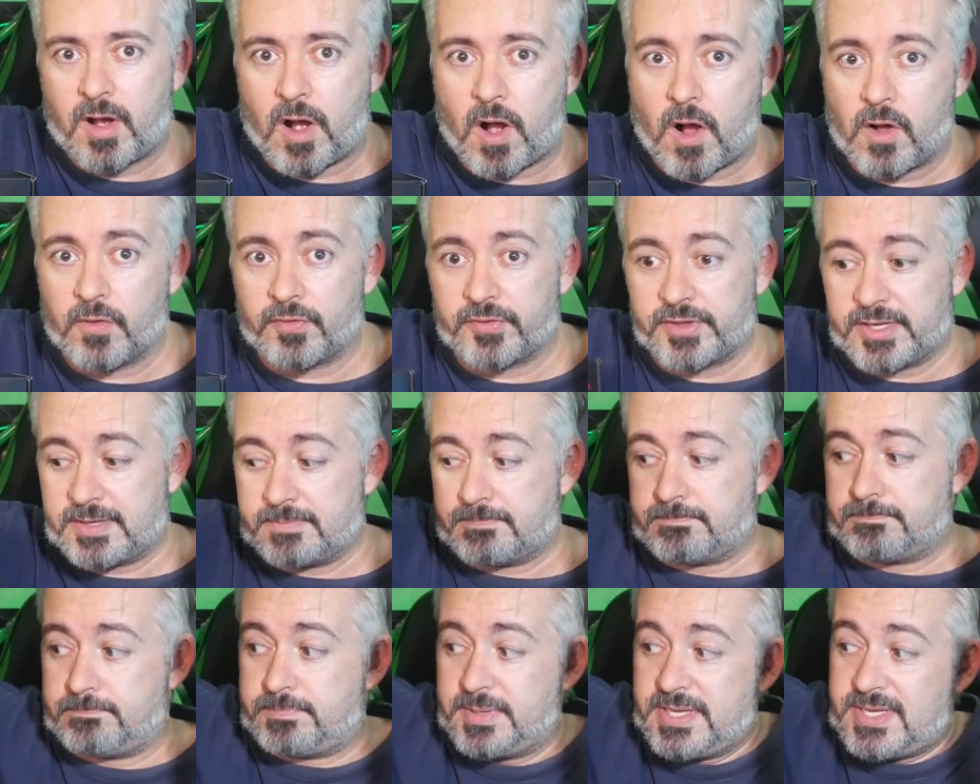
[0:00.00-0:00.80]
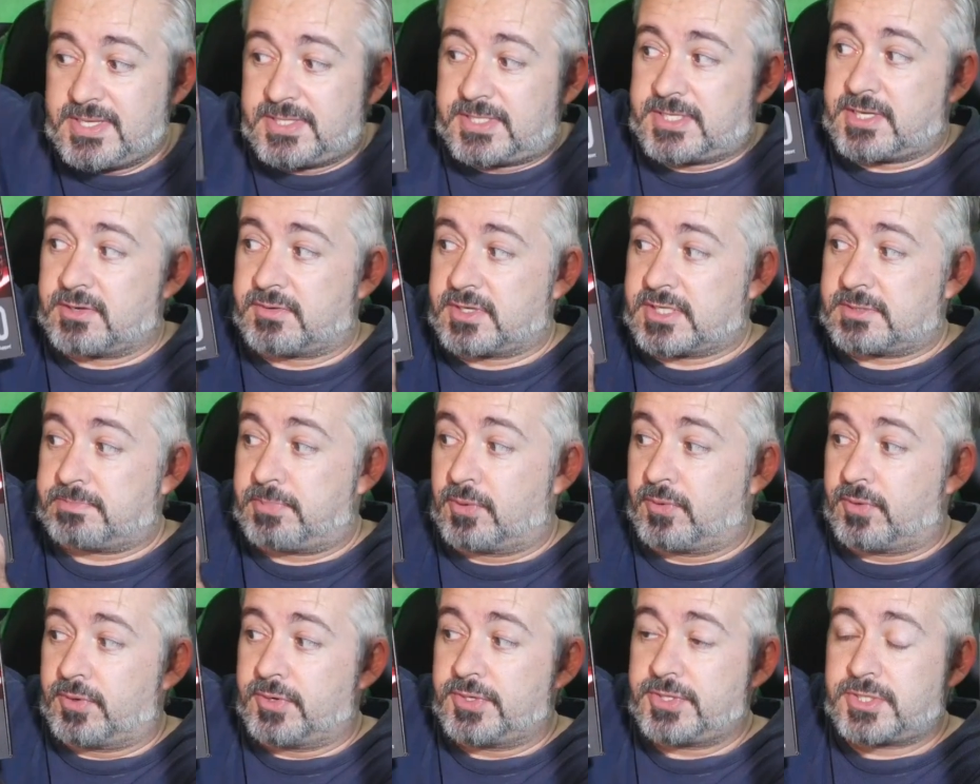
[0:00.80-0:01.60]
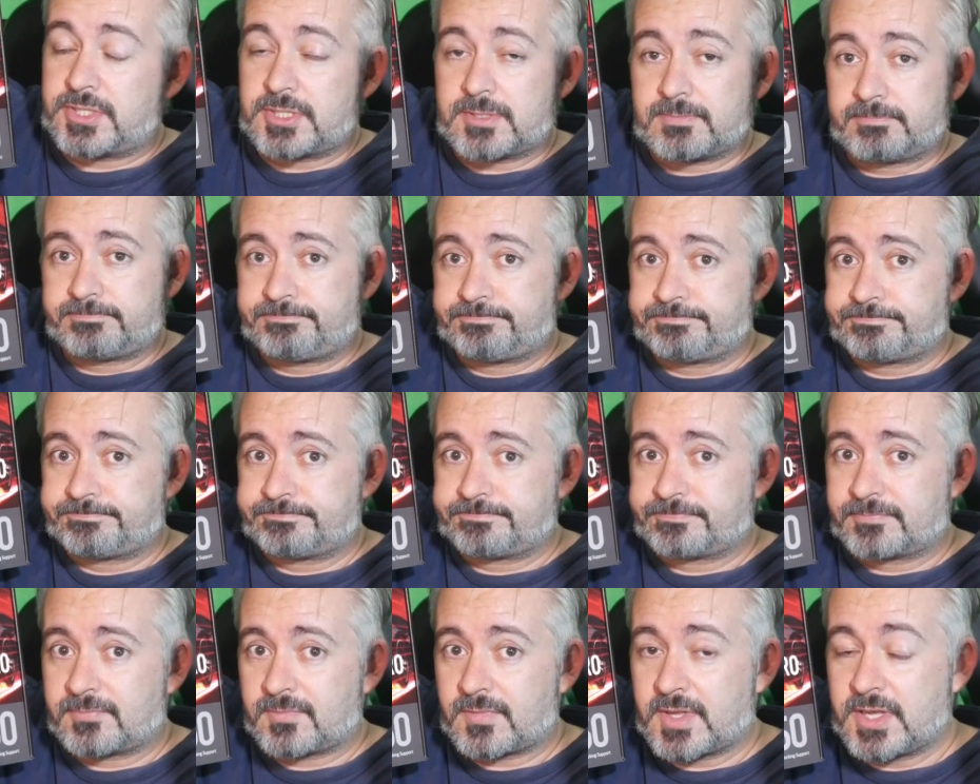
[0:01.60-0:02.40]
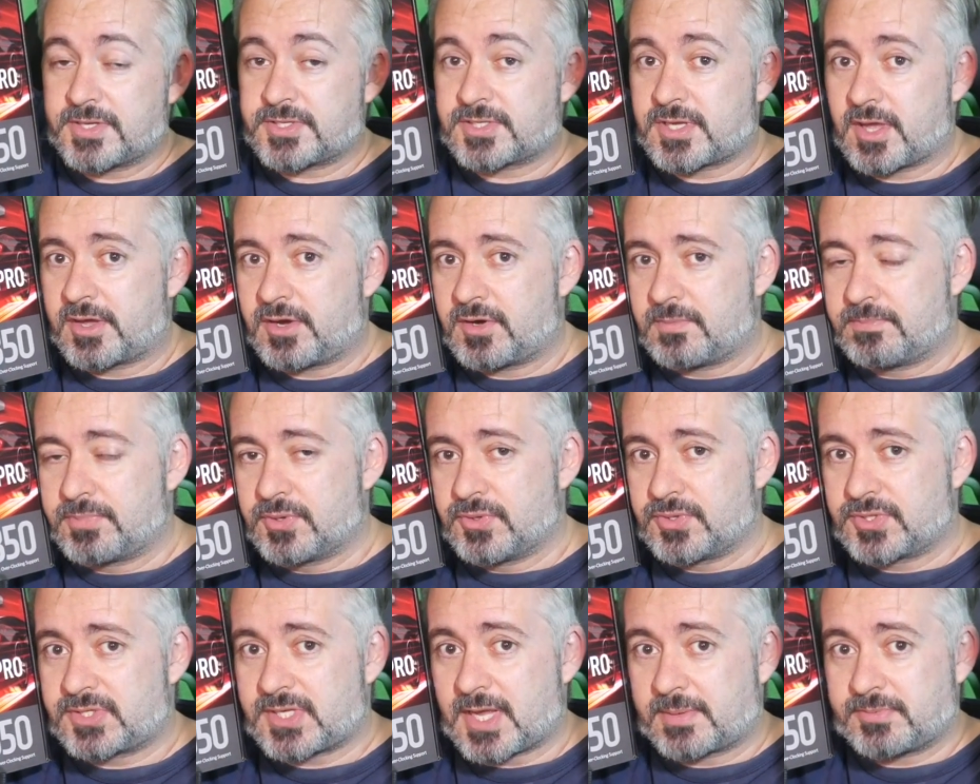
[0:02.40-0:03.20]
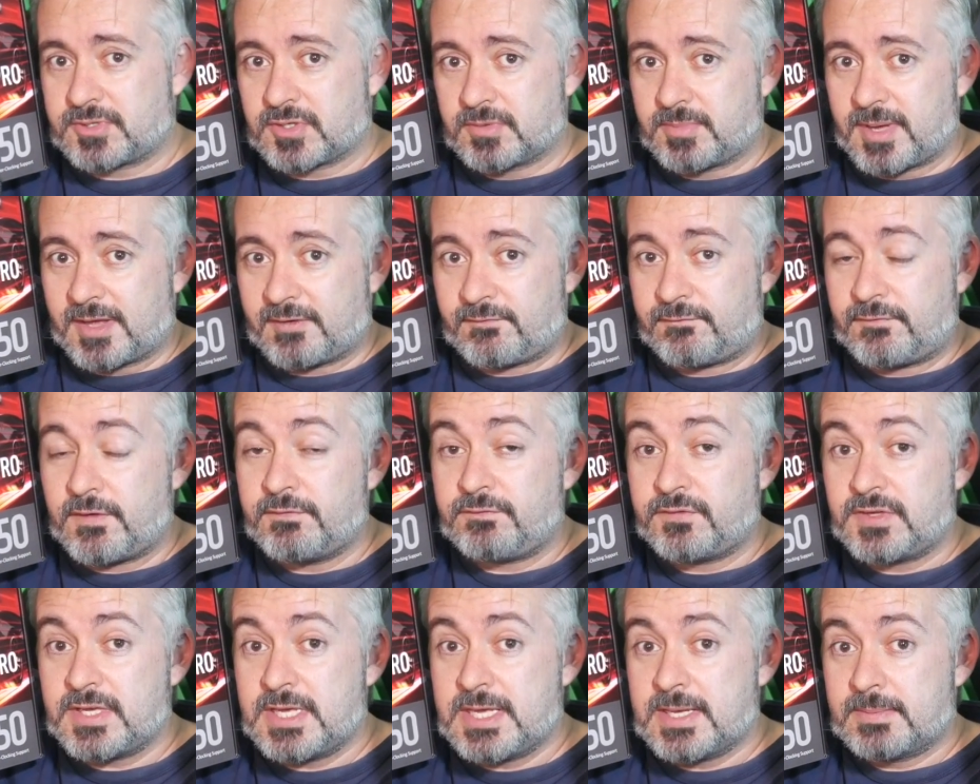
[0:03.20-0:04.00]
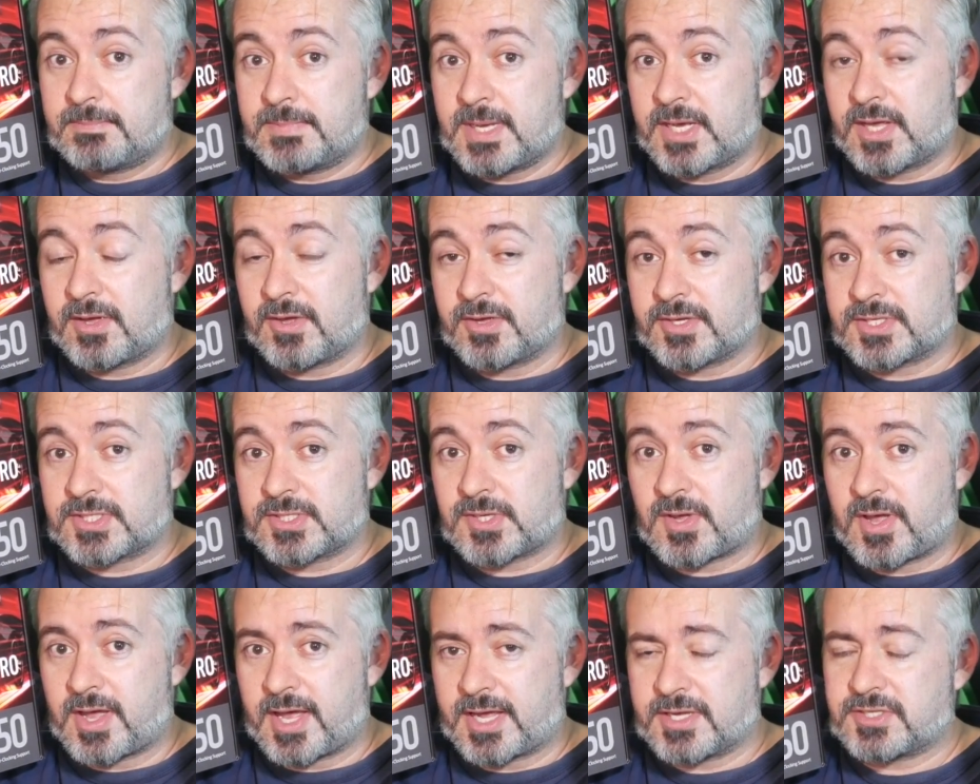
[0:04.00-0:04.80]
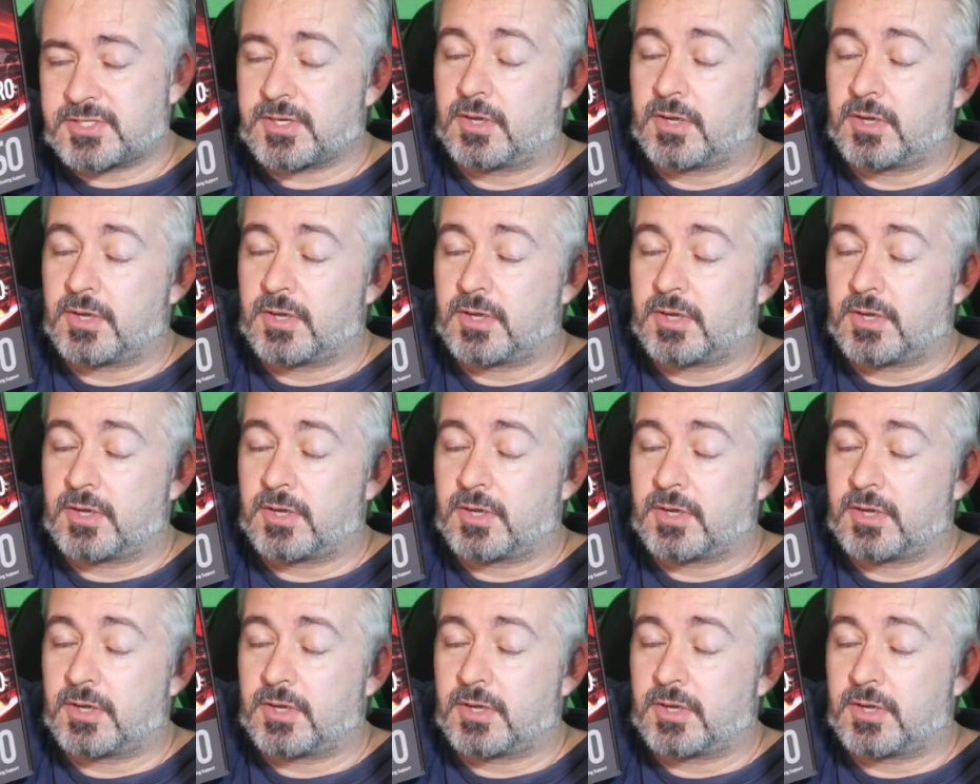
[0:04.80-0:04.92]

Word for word: On the B-series boards, it's going to boost up to about 50 megahertz higher.